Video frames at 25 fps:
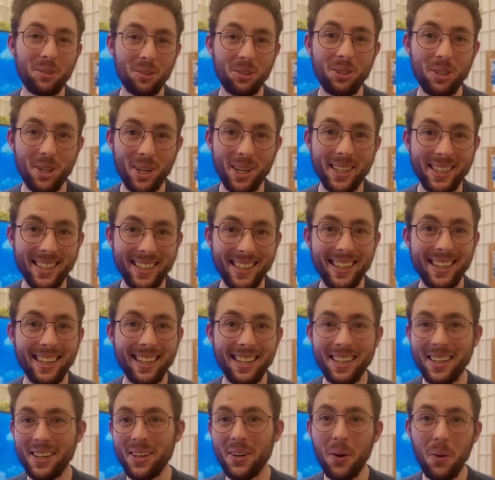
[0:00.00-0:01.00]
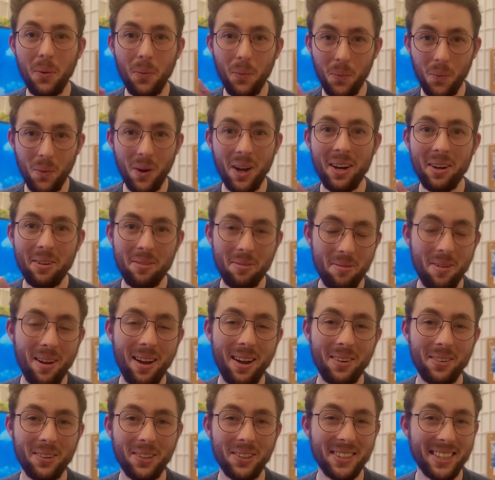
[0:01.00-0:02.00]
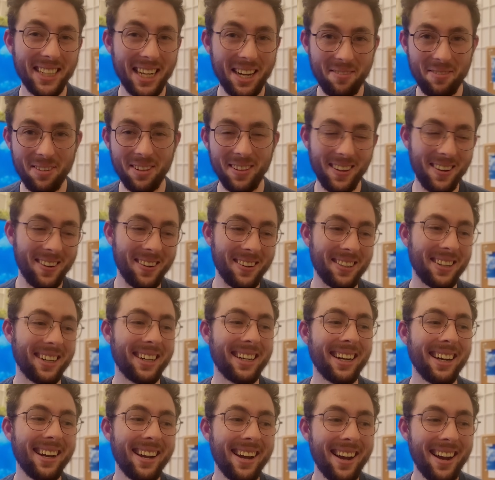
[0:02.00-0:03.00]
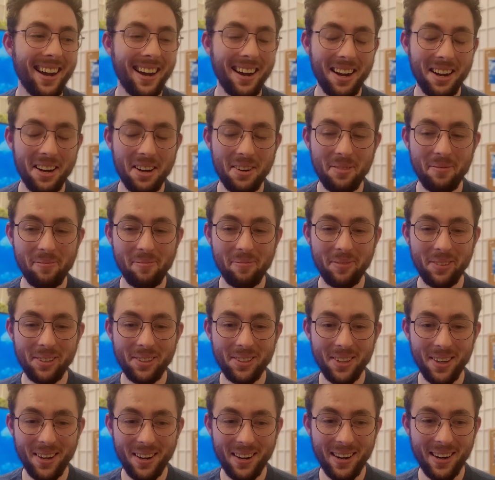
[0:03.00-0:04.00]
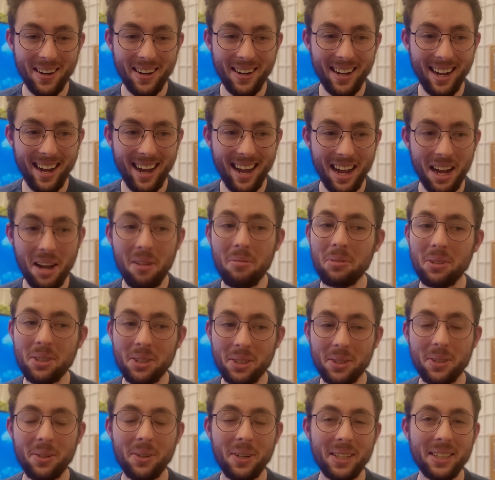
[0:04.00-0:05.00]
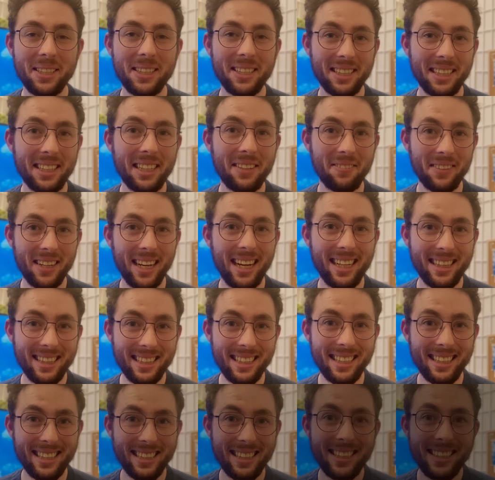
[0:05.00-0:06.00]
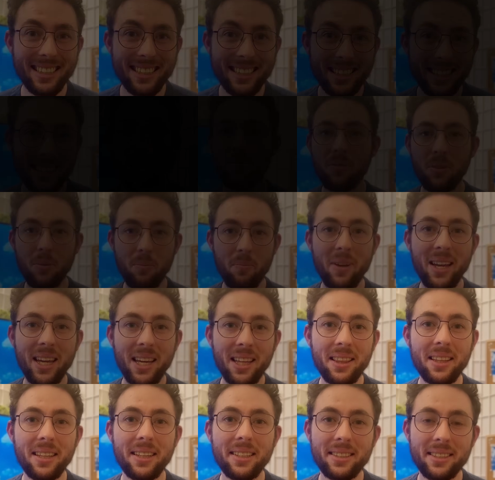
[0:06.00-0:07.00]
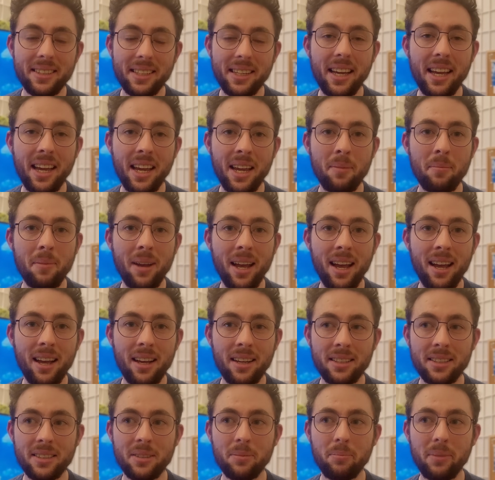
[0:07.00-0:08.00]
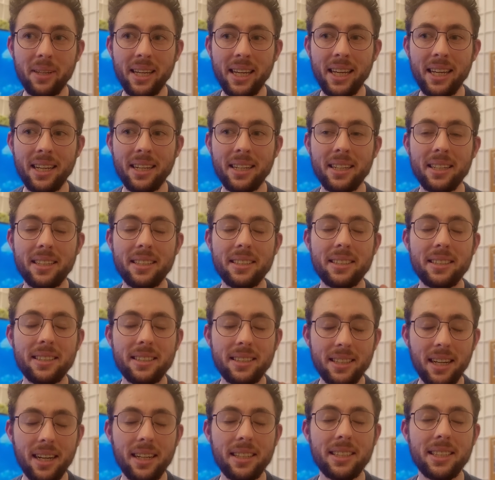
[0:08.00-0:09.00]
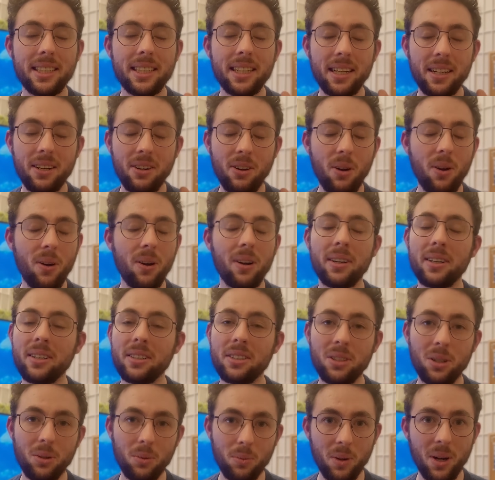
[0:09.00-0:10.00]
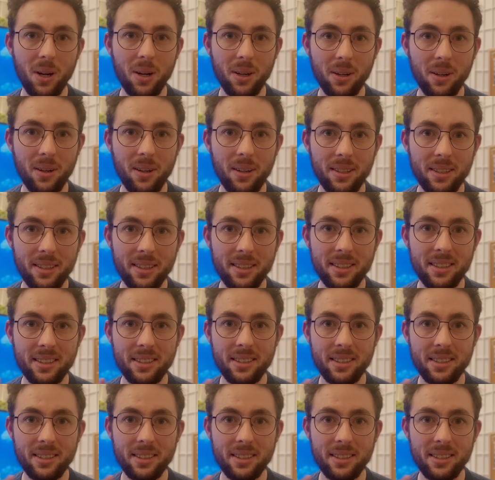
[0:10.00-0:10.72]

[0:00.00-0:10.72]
journey in one final devlog, so I'm just going to leave it at this. For me, this game has been such an honor to work on.